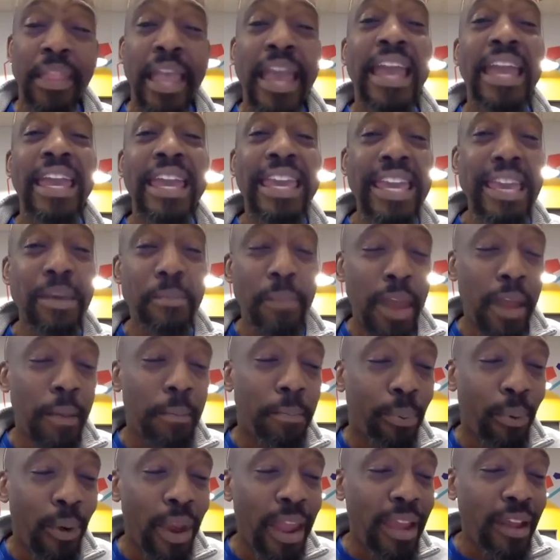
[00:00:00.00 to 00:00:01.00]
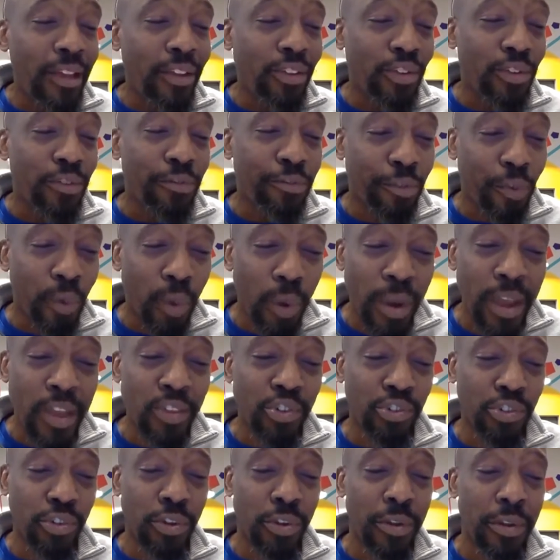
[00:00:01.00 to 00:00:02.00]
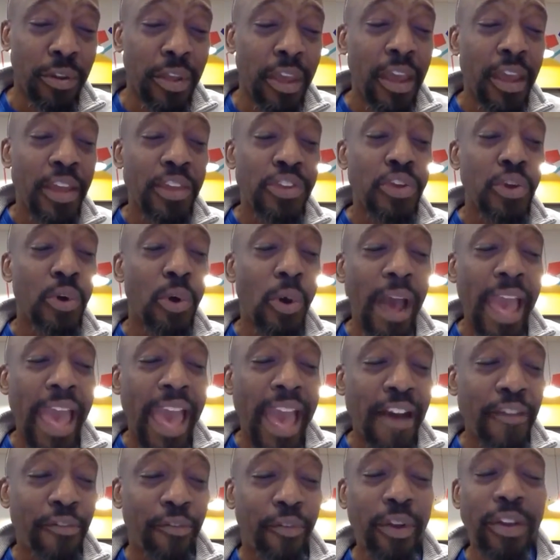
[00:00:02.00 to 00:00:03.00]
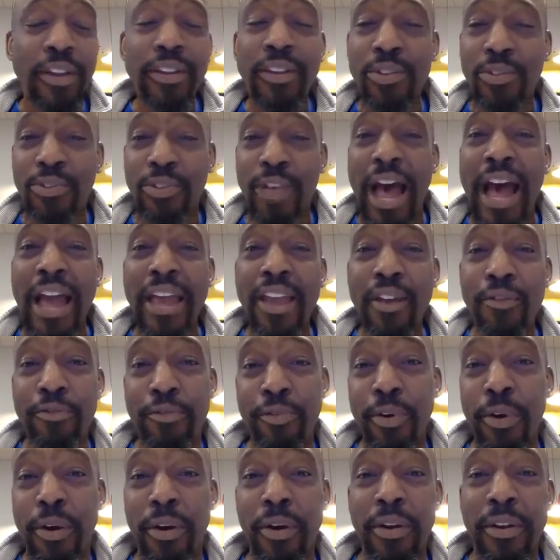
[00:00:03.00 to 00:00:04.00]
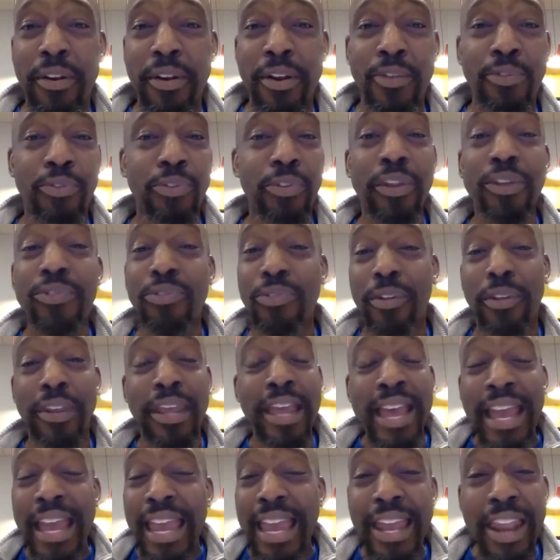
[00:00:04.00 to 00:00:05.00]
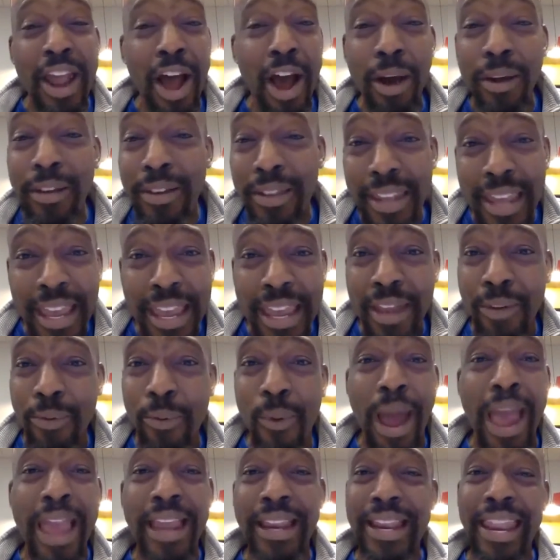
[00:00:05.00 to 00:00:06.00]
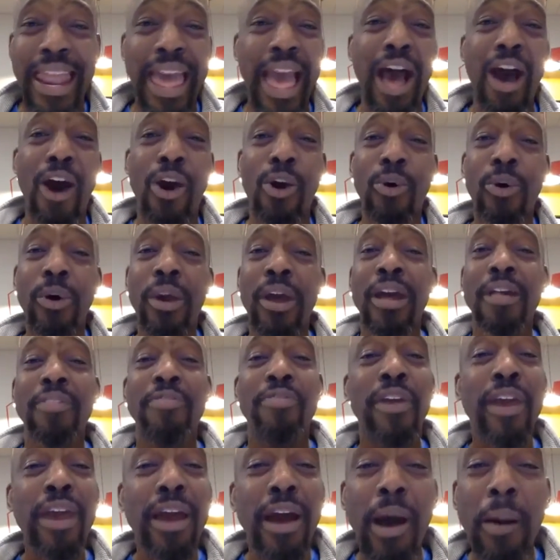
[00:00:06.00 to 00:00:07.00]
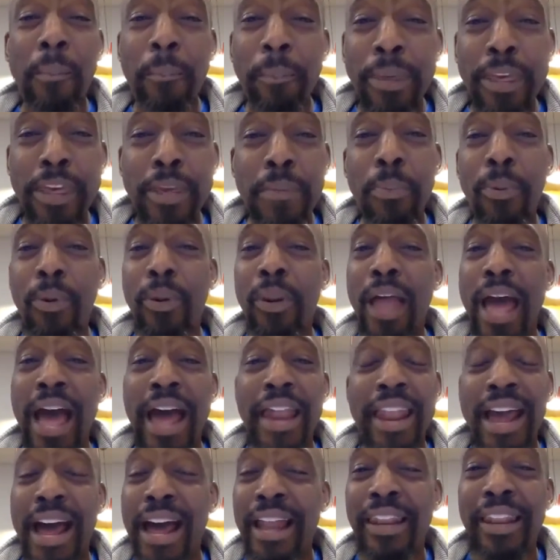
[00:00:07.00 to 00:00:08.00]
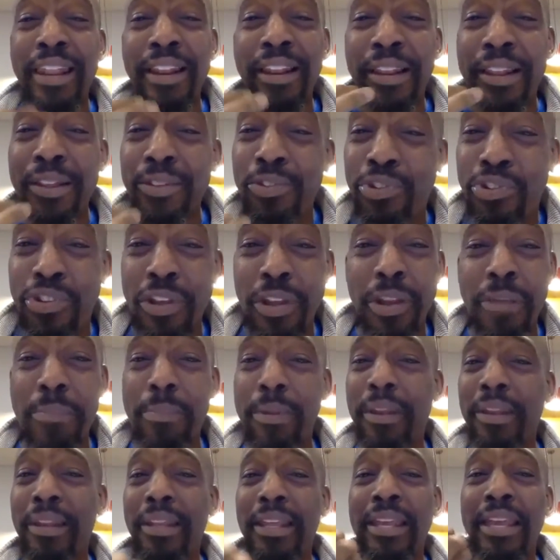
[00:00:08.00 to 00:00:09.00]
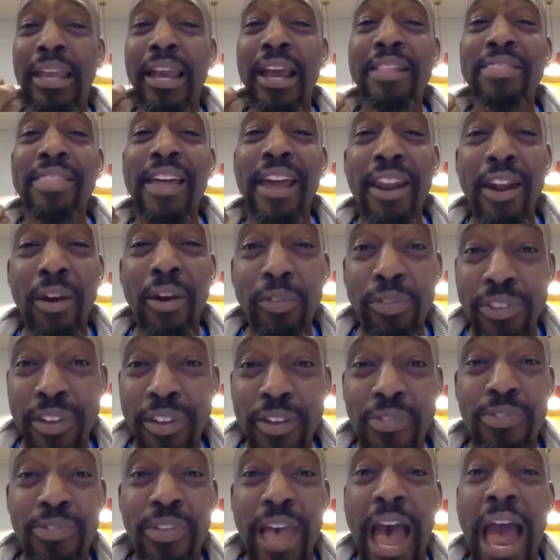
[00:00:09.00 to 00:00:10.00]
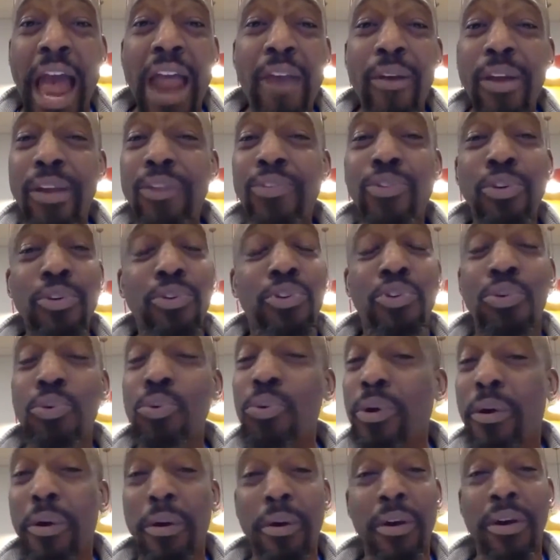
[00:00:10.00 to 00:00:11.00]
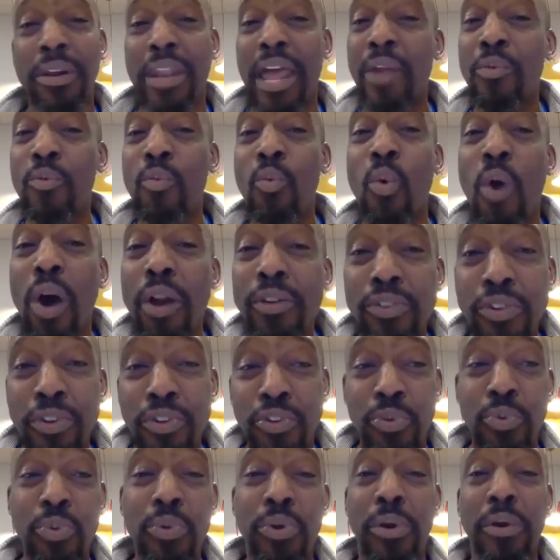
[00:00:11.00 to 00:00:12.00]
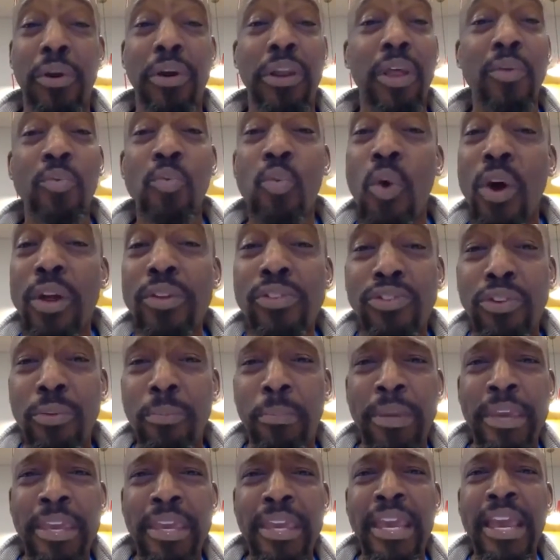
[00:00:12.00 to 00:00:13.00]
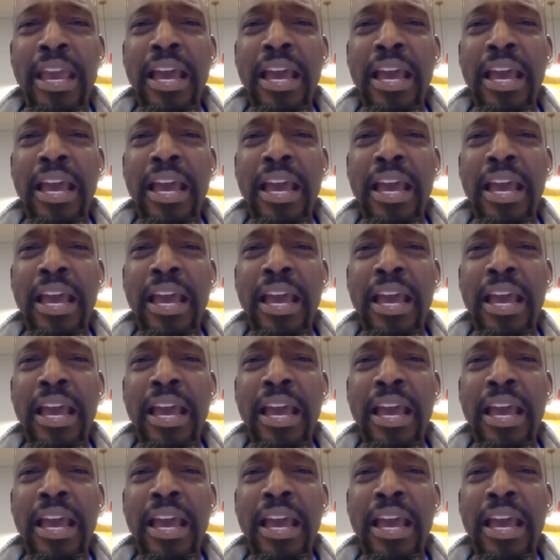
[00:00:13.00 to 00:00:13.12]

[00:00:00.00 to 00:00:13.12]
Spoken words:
he may bring to fruition your every desire for goodness. Listen, in our day right now, there are people and legitimately that are desiring to do good and want to do good and want to be